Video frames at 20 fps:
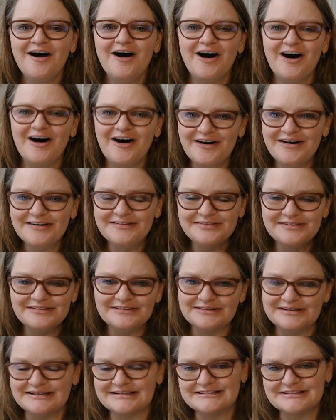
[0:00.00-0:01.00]
on the
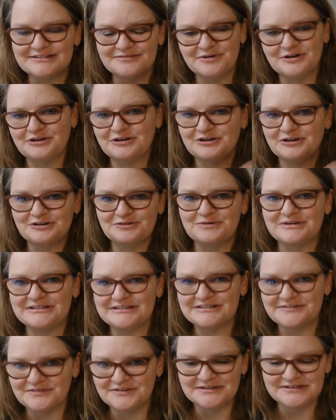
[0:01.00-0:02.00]
list of what Goodreads
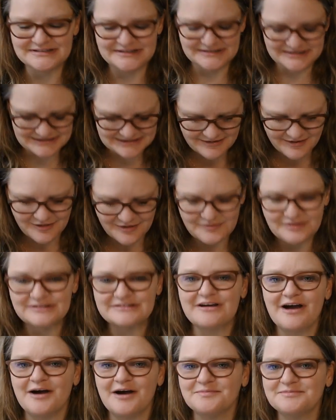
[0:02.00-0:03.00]
feels like it are the
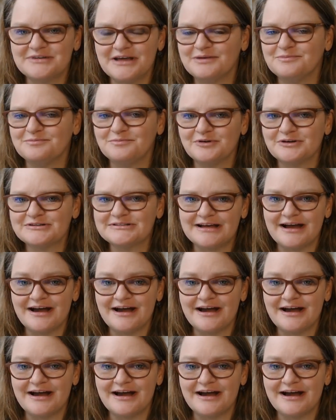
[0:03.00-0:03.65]
top 10 books that